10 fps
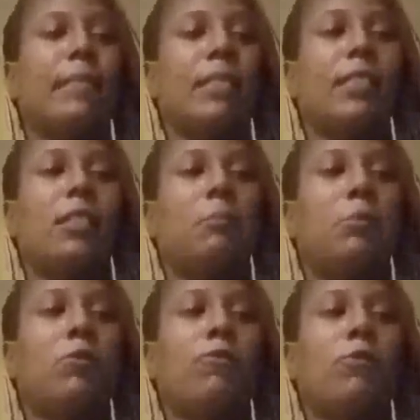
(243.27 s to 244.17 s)
See a
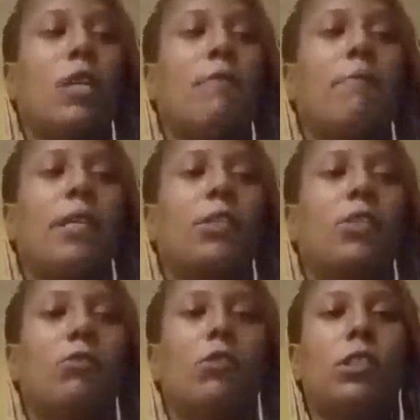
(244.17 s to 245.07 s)
beautiful direction,
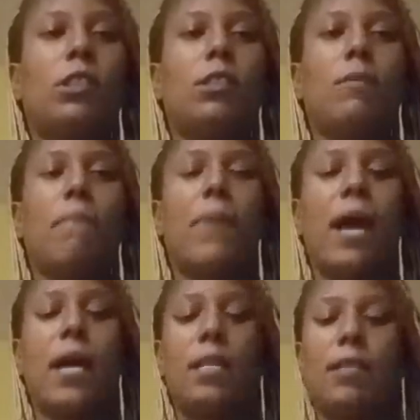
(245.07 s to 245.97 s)
you just need to
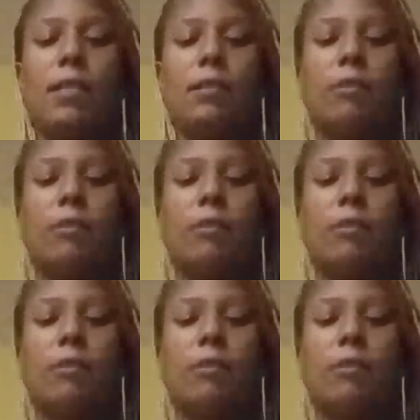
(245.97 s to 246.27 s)
balance.